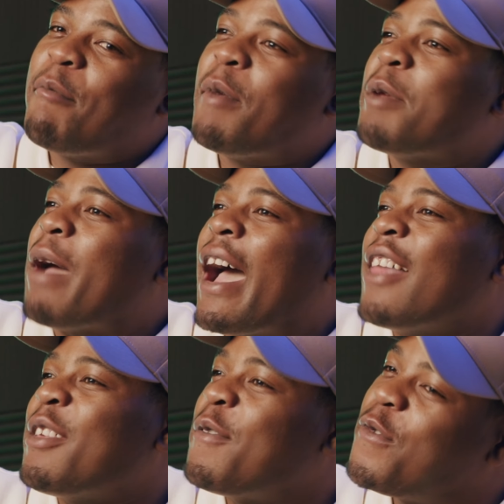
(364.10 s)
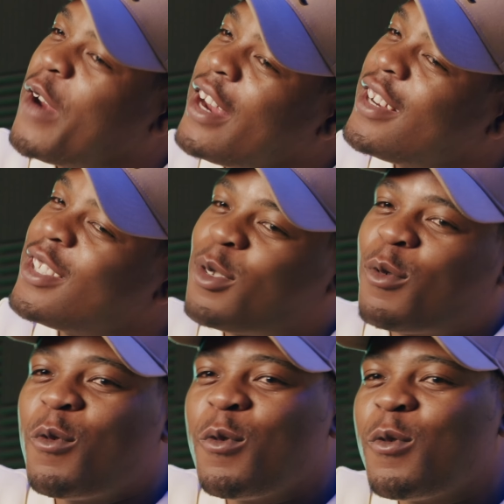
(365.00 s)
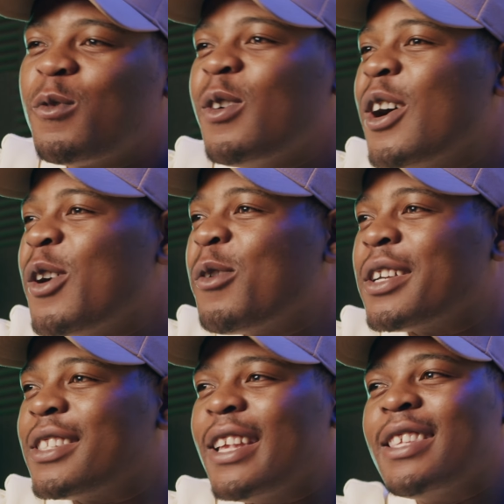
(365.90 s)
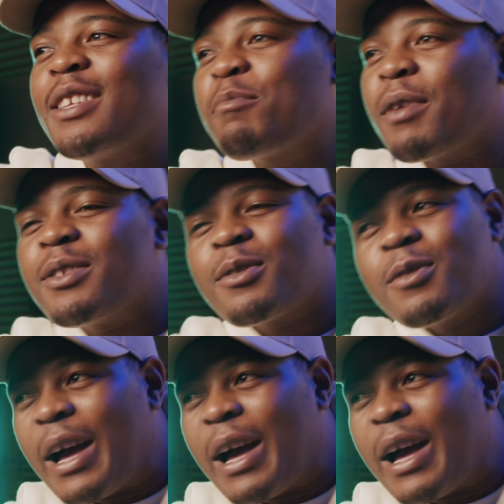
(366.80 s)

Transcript: I met my other friend at school who was dancing Bantula.